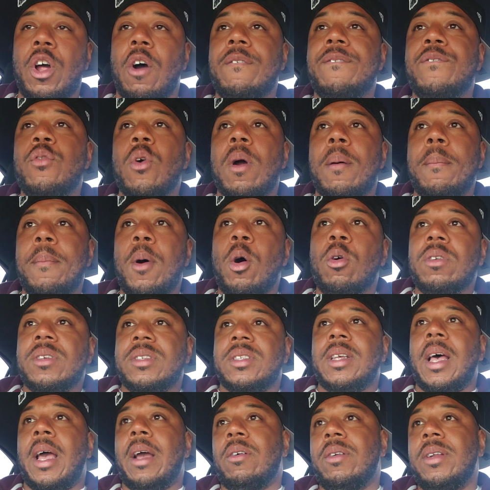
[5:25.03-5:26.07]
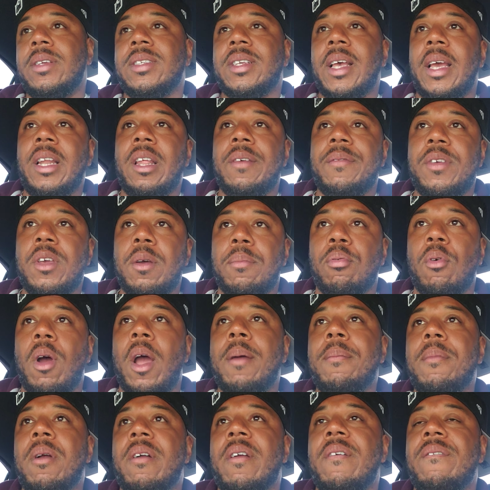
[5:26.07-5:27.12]
for a motorcycle. This ain't even your
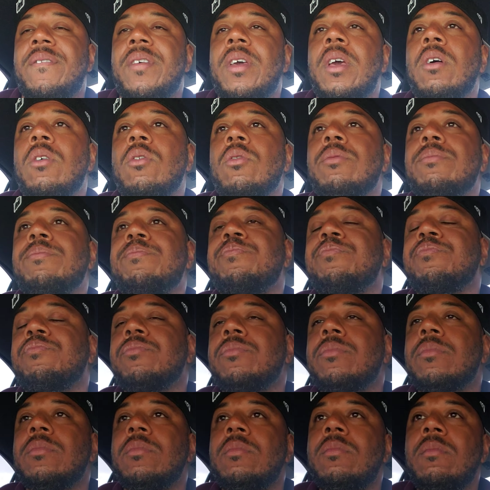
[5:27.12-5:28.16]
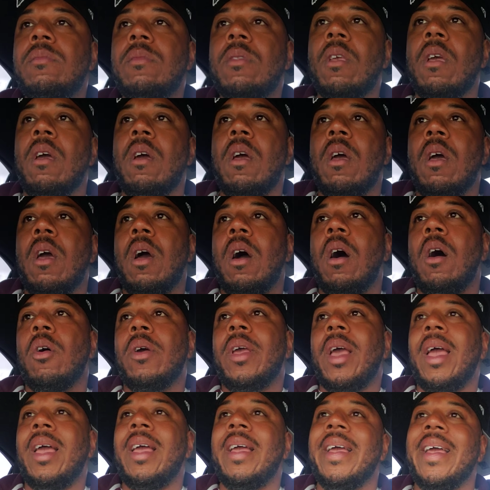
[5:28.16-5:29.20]
primary vehicle.
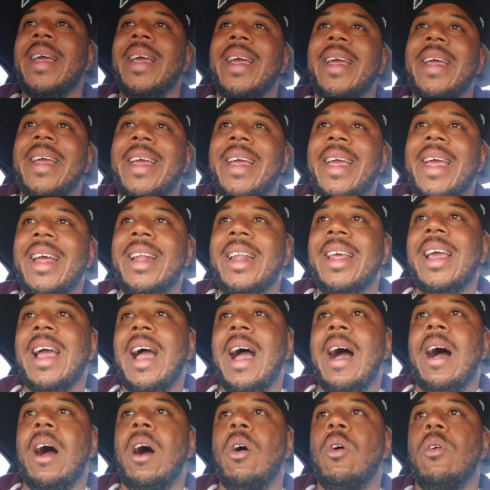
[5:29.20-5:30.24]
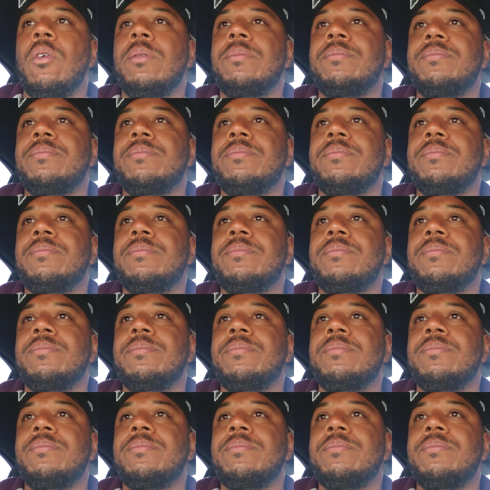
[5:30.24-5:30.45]
Okay. Anyhow,